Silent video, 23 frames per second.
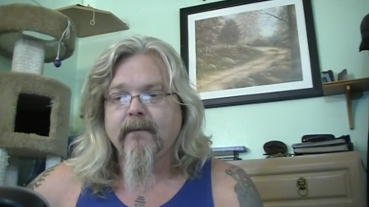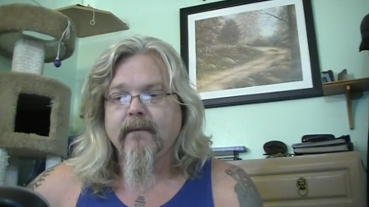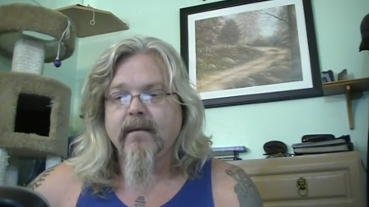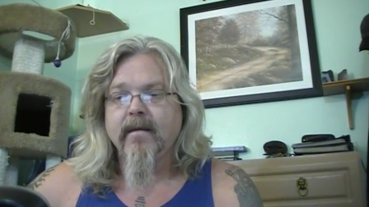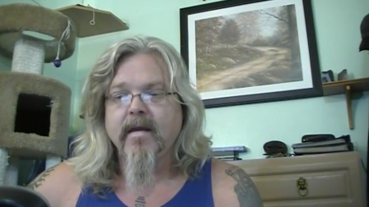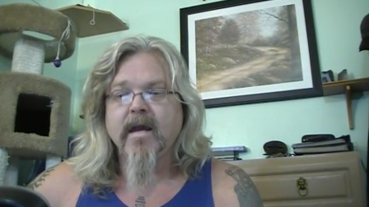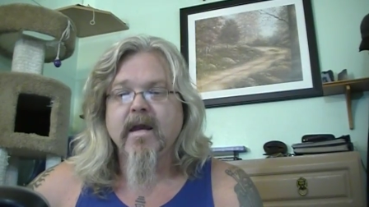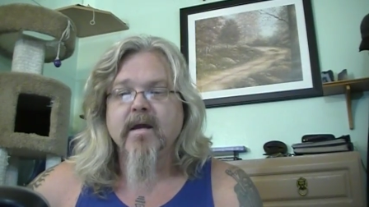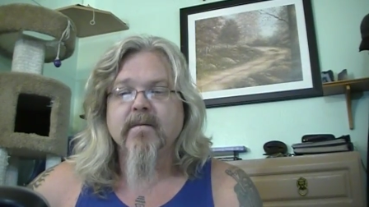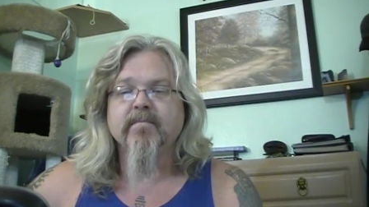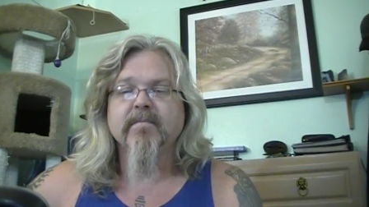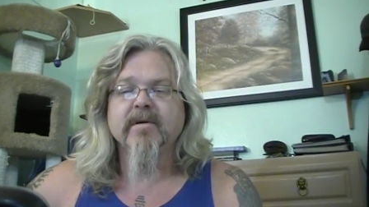
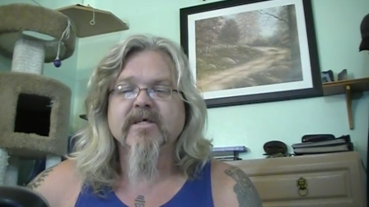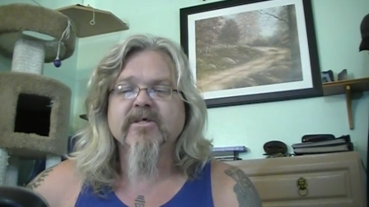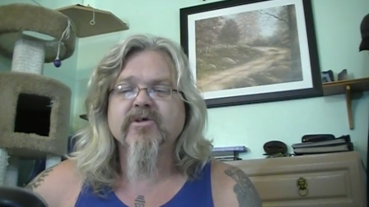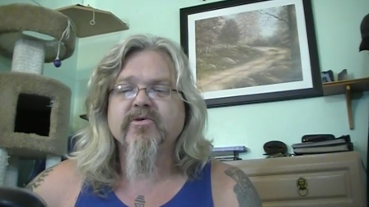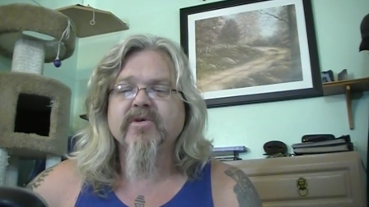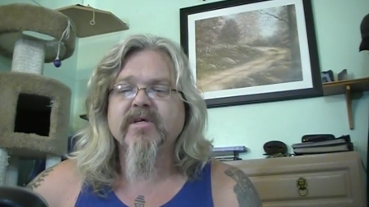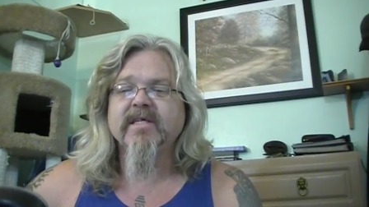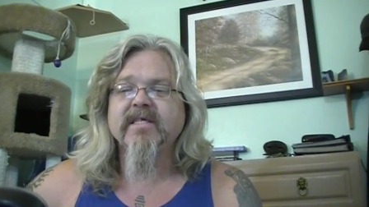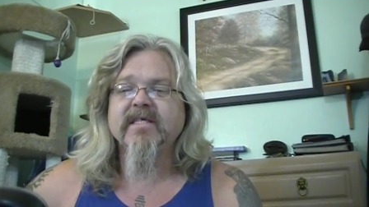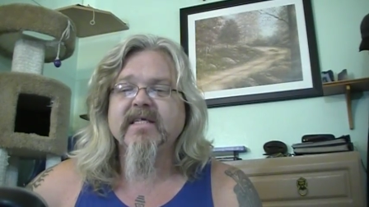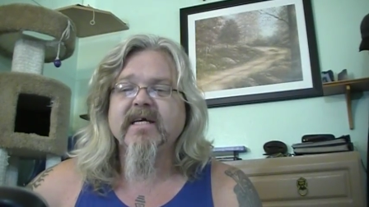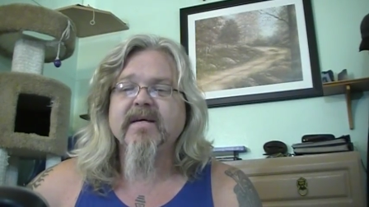And
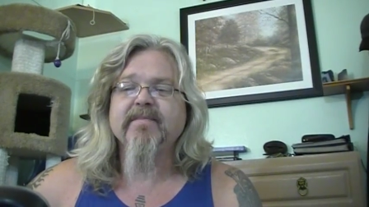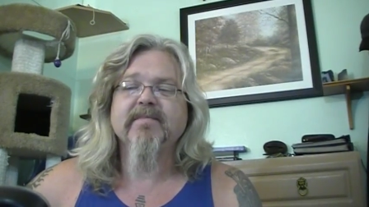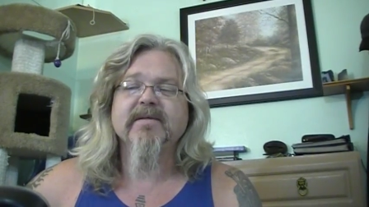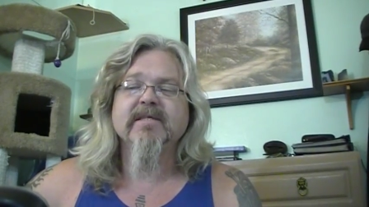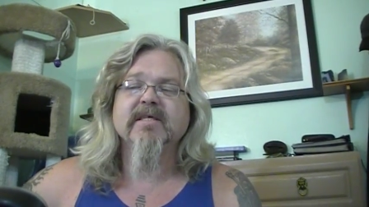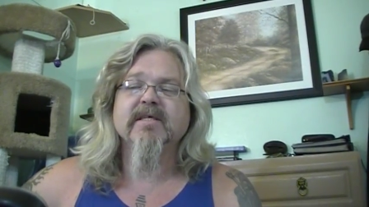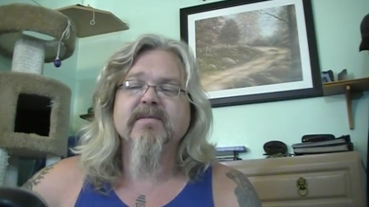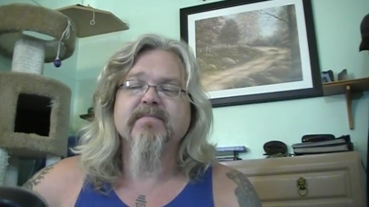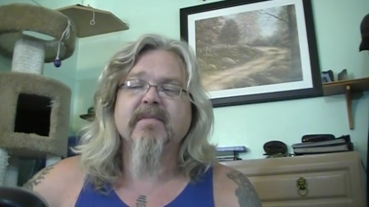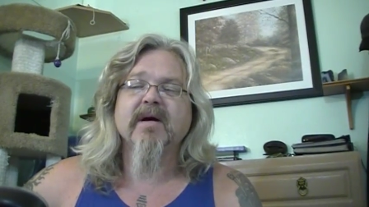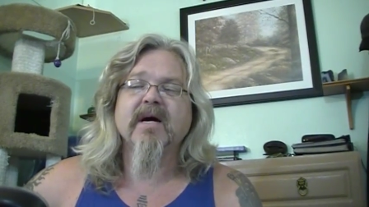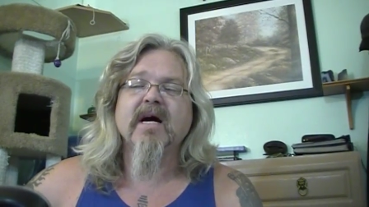mystery
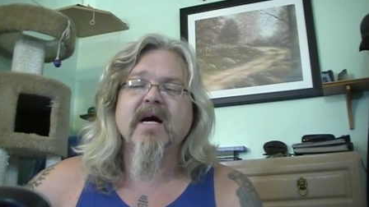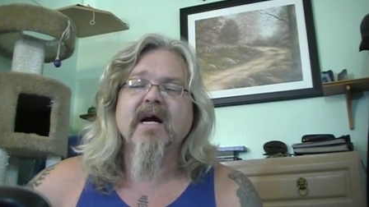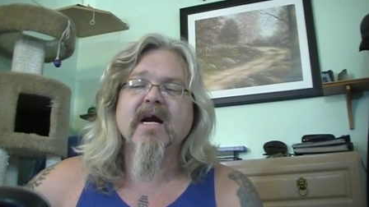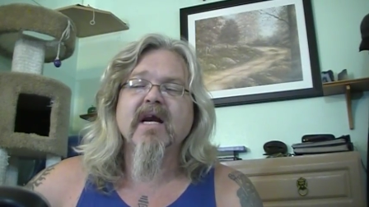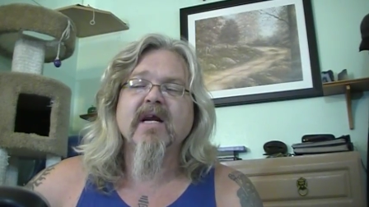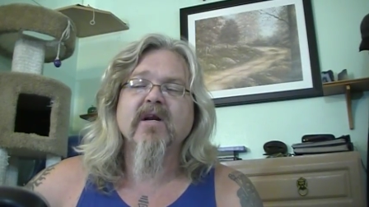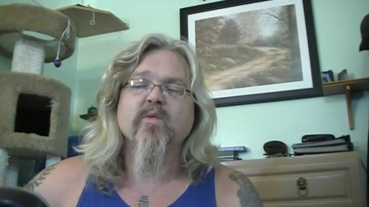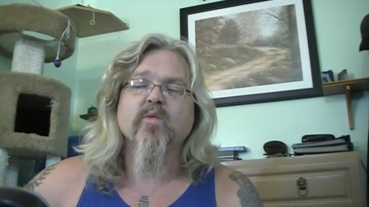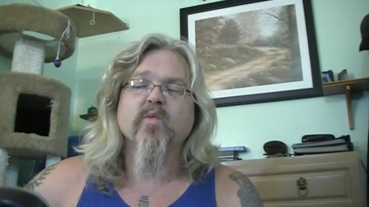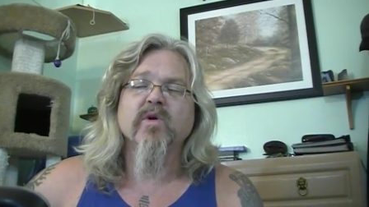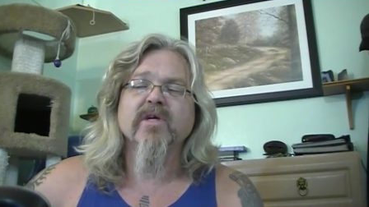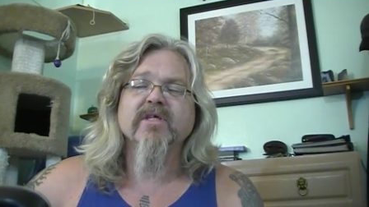deepens
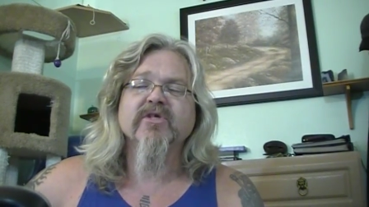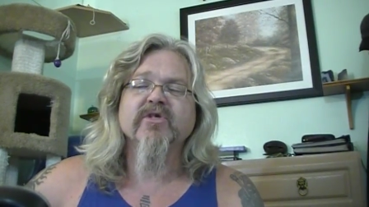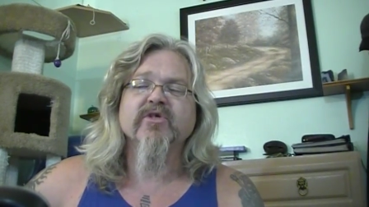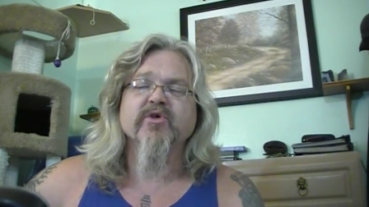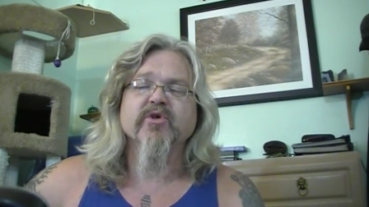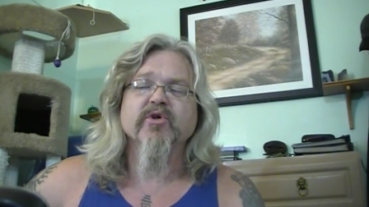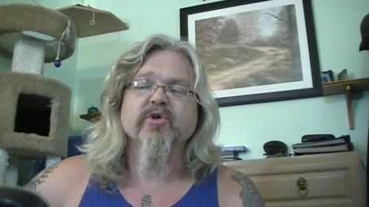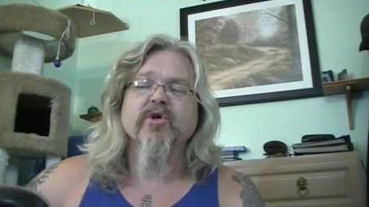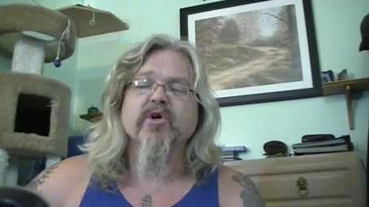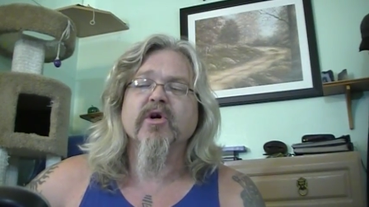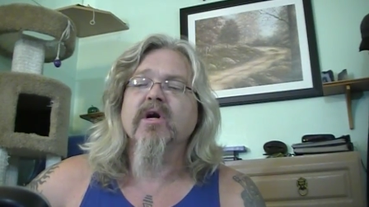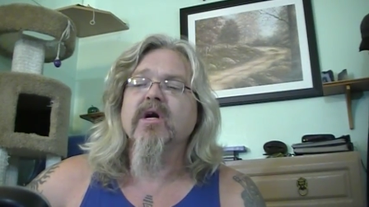behind
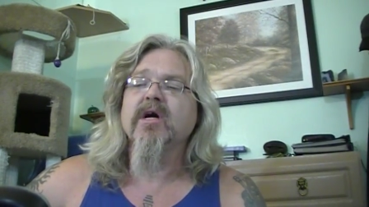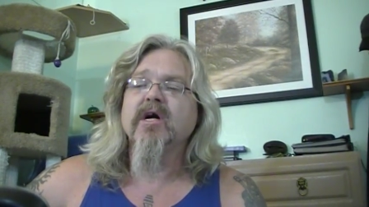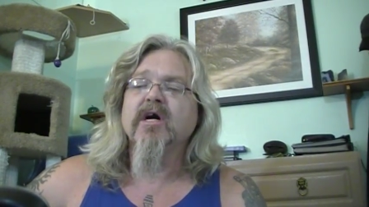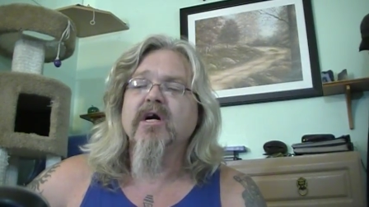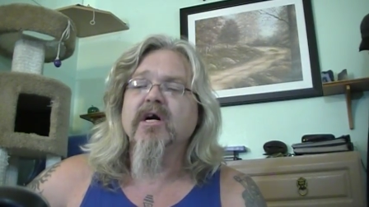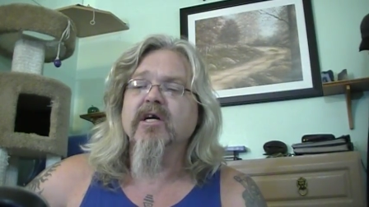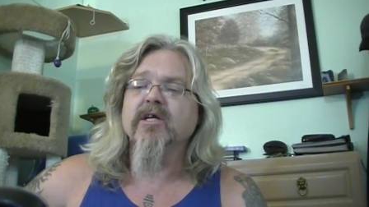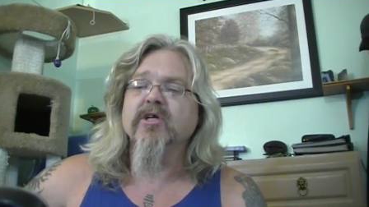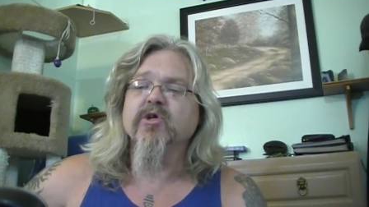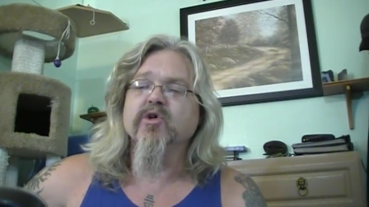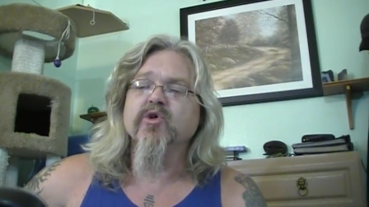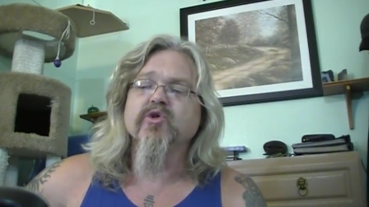Windsor,
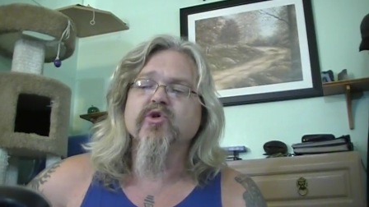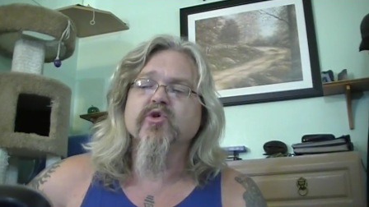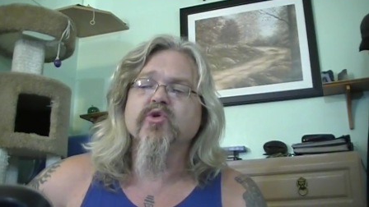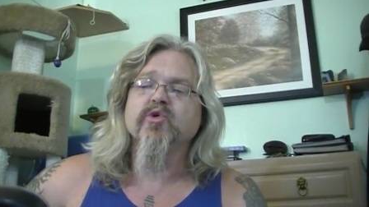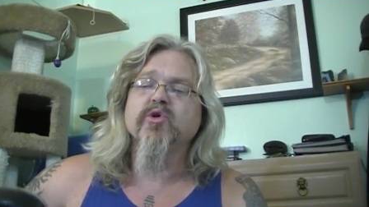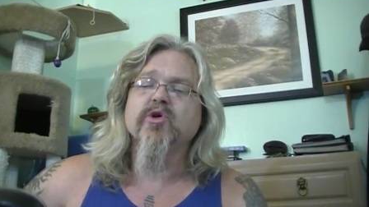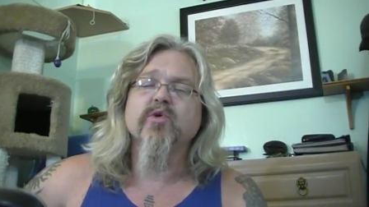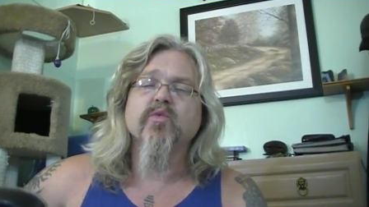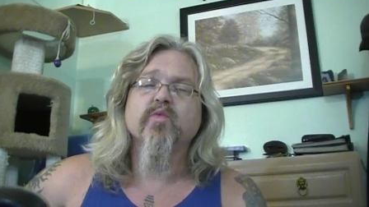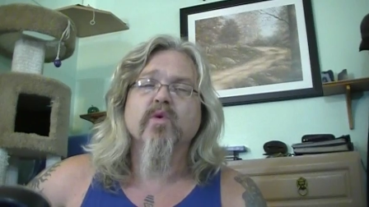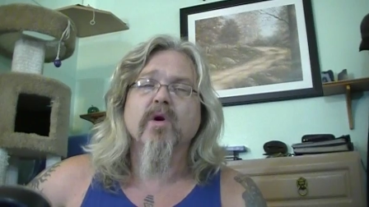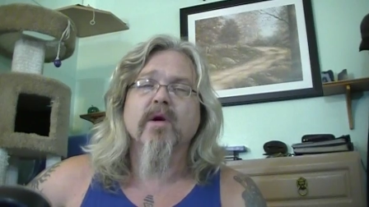
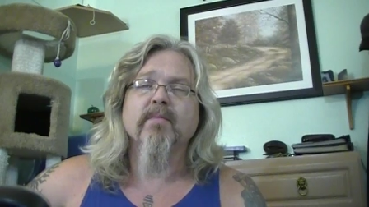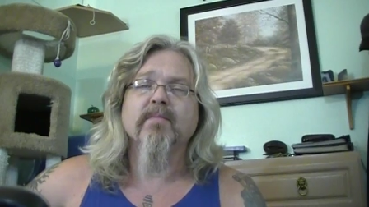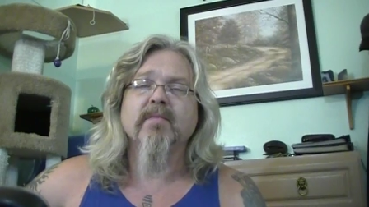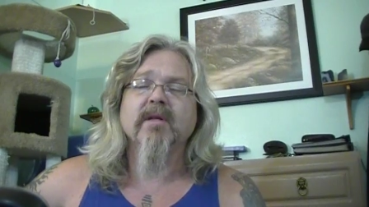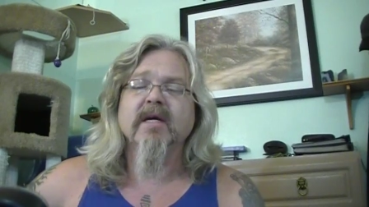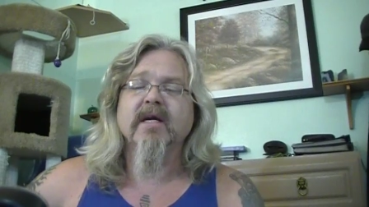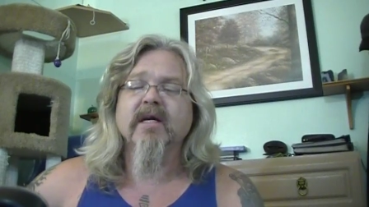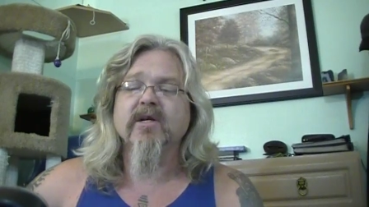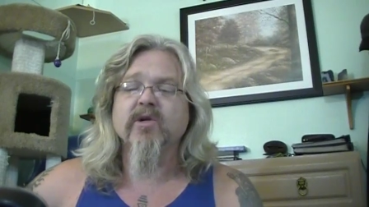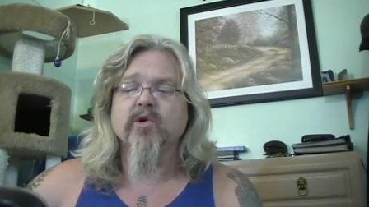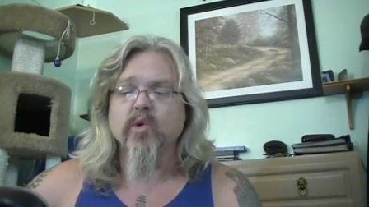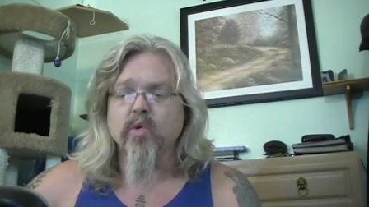unusual
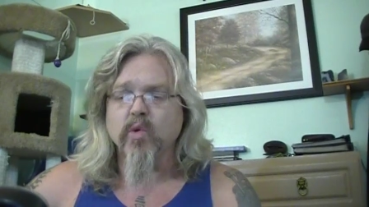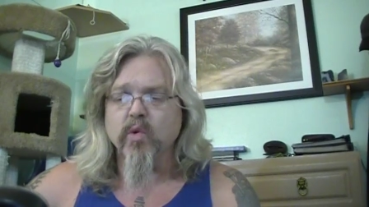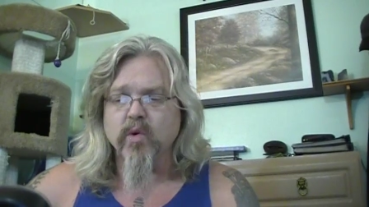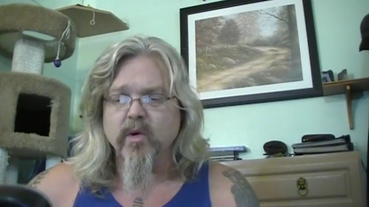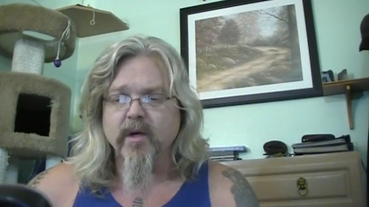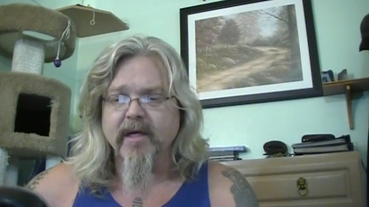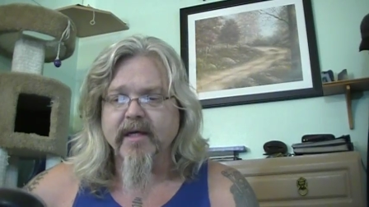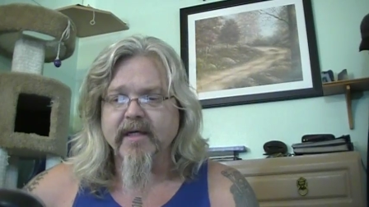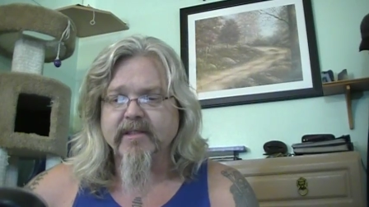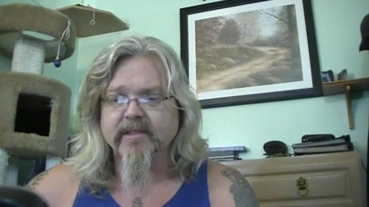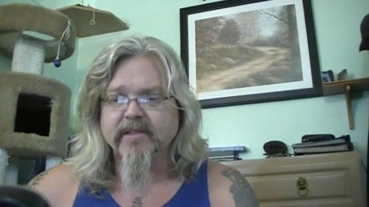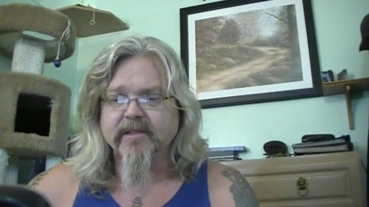rumbling
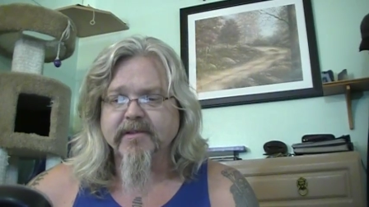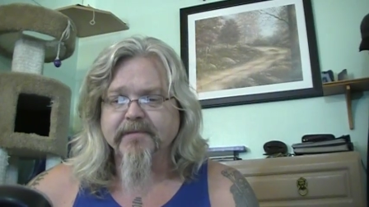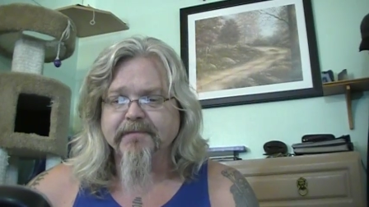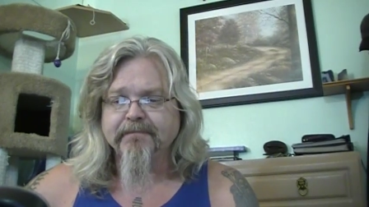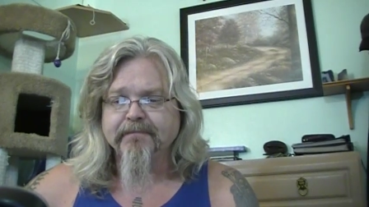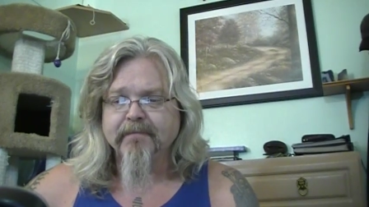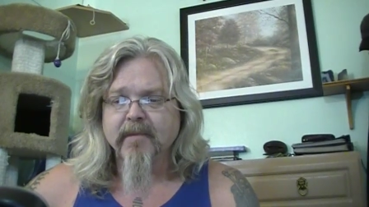noise.